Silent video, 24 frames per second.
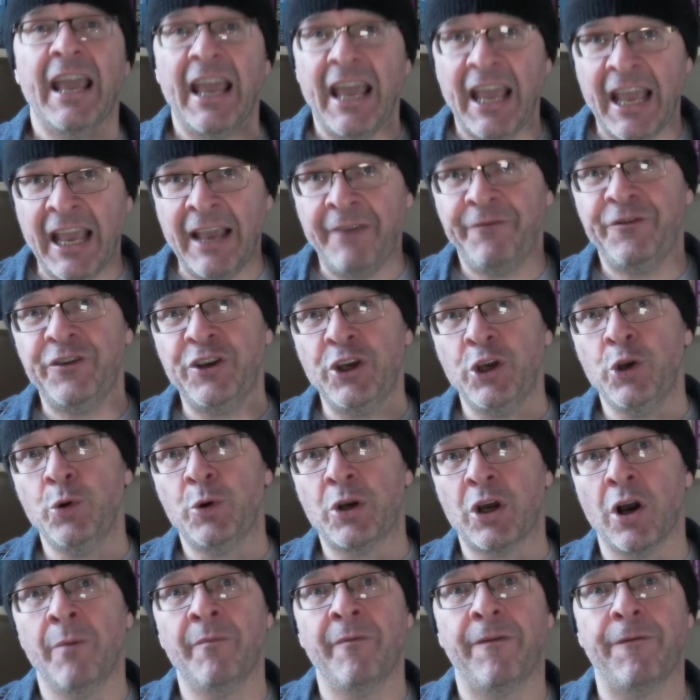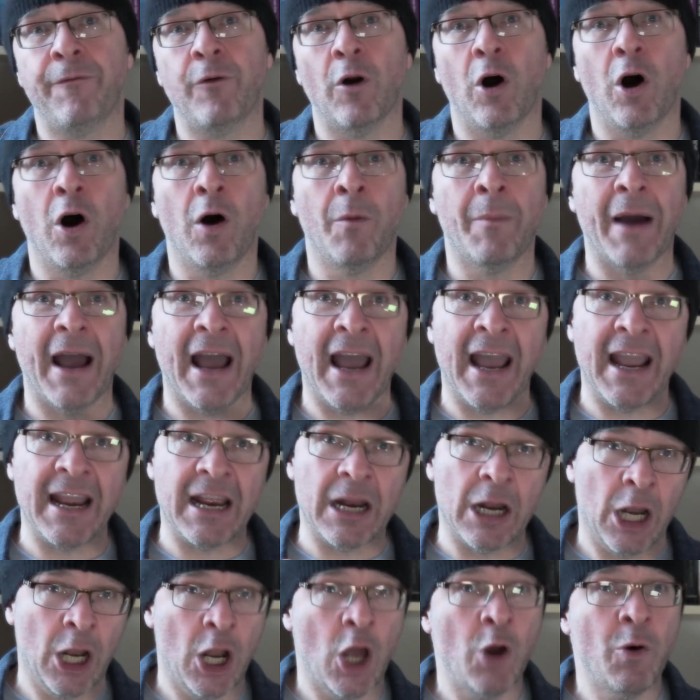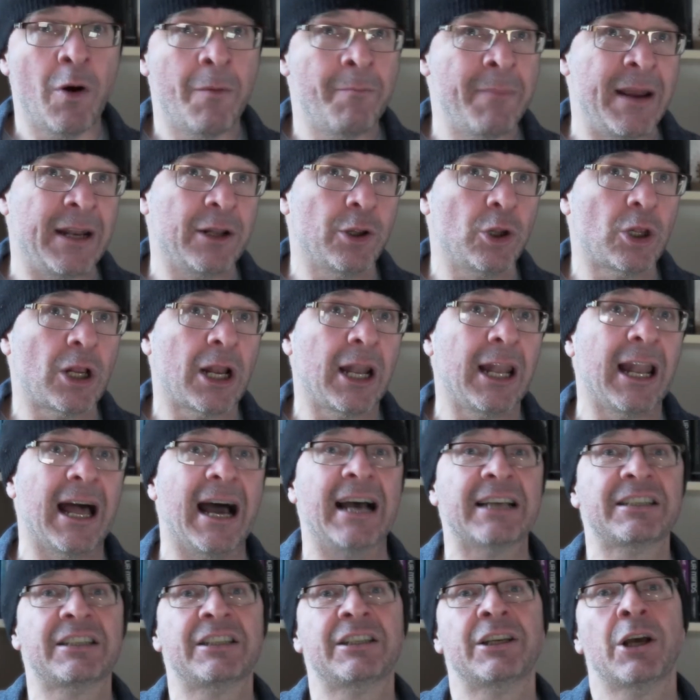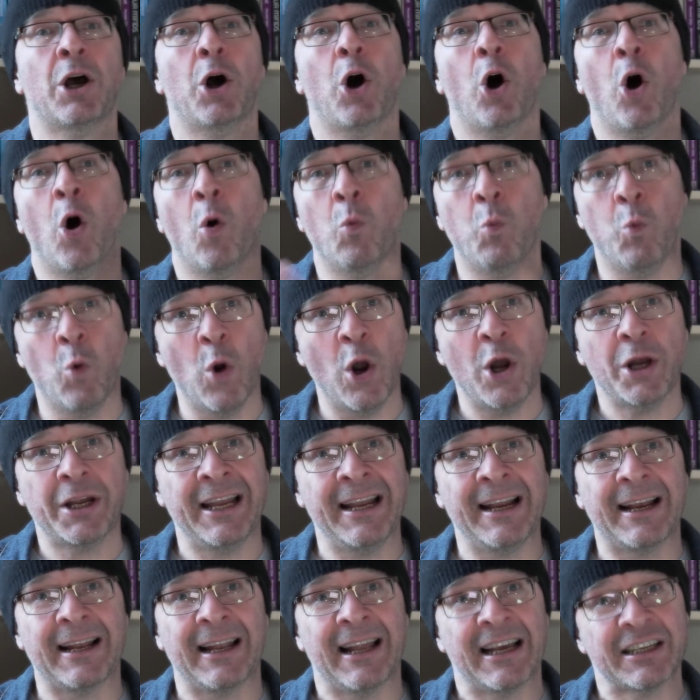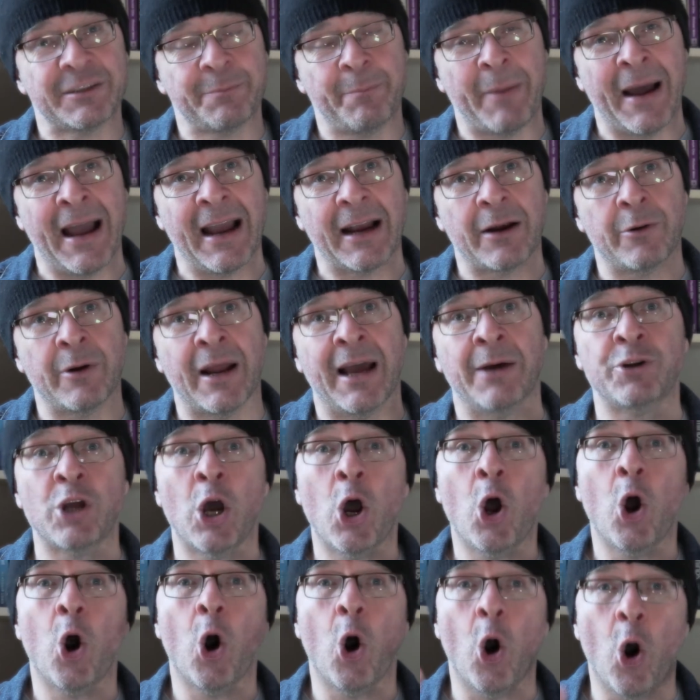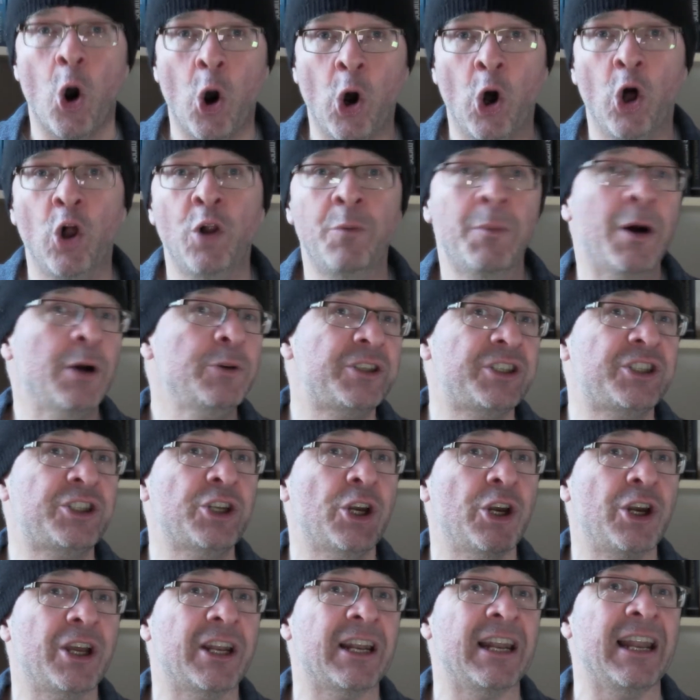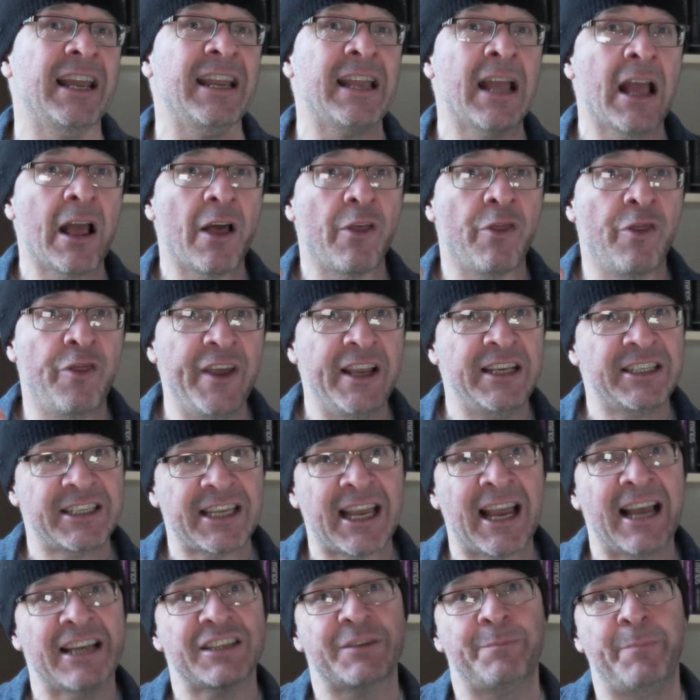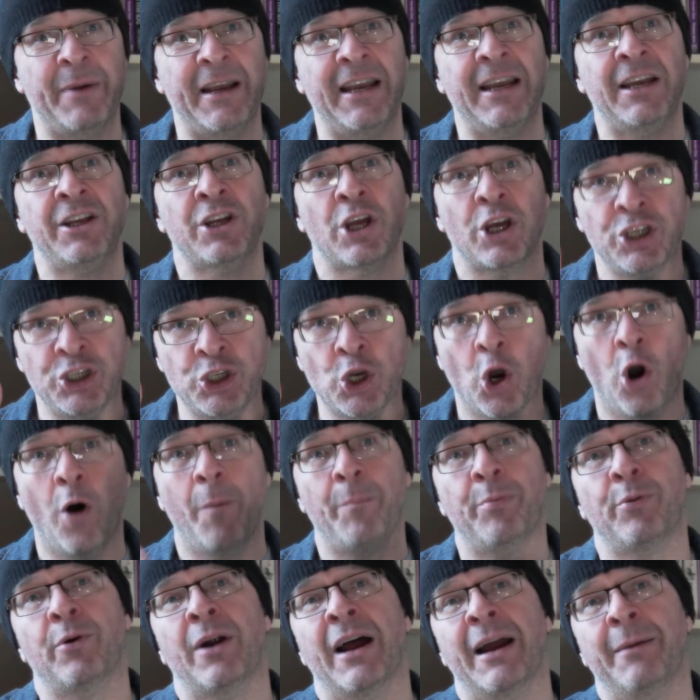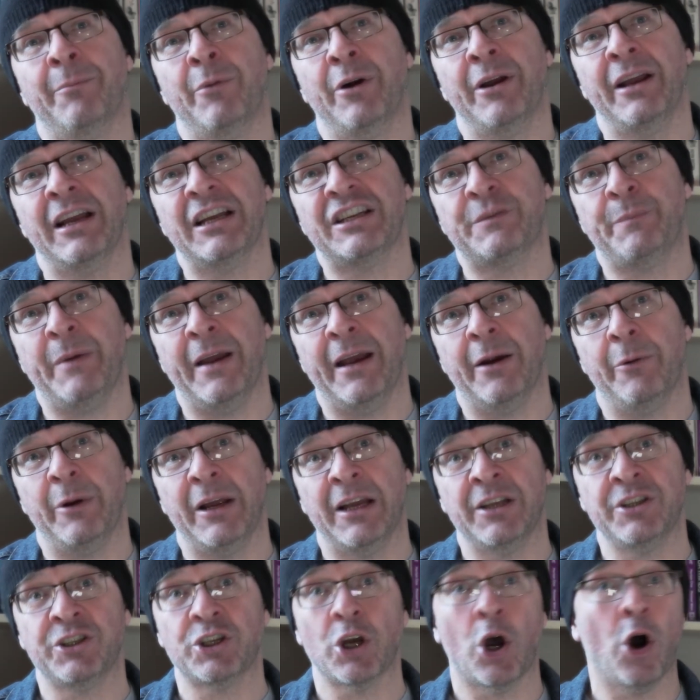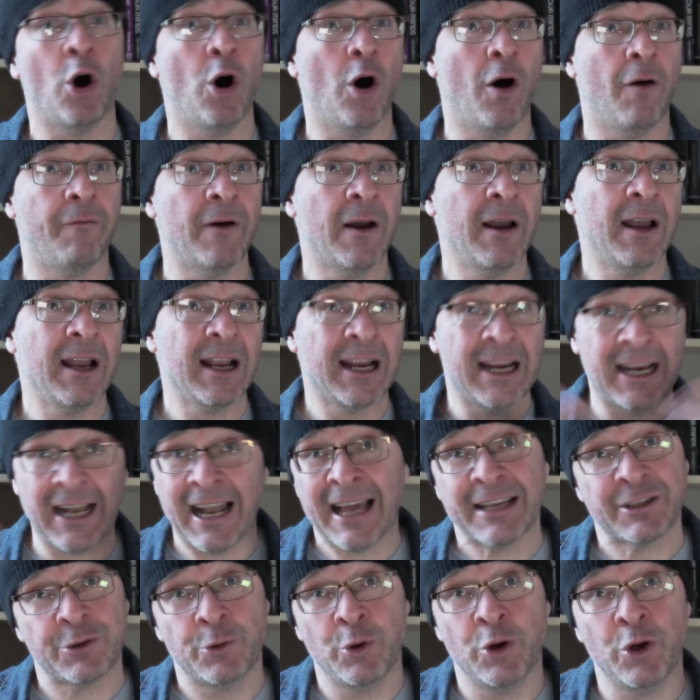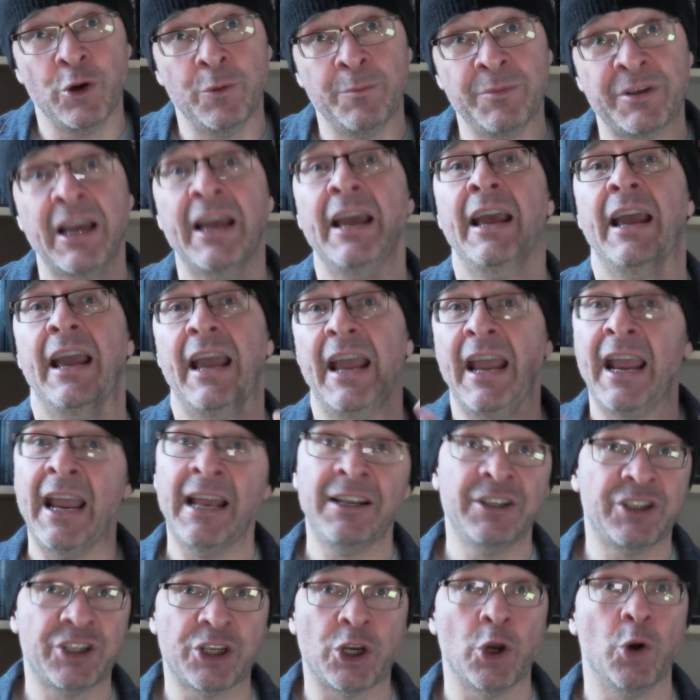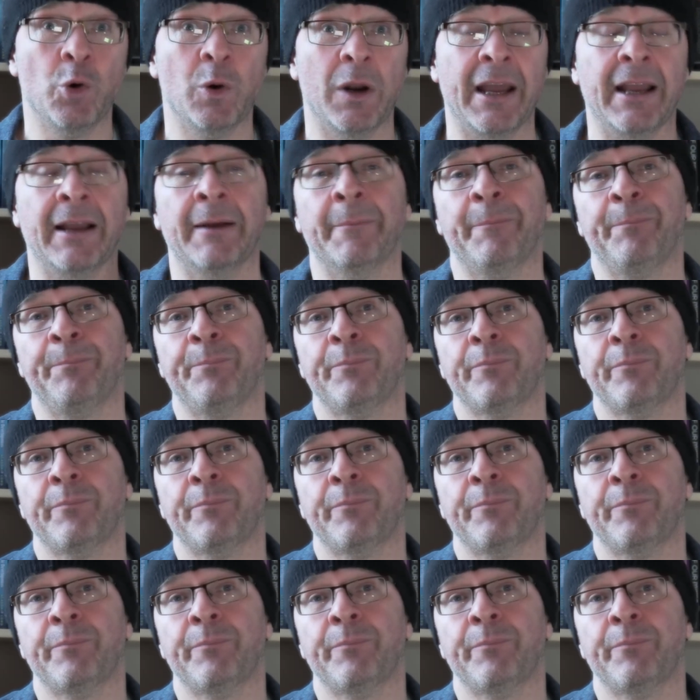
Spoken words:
if you come from a lower middle class or working class background, almost certainly this has been your primary experience of classrooms in schooling.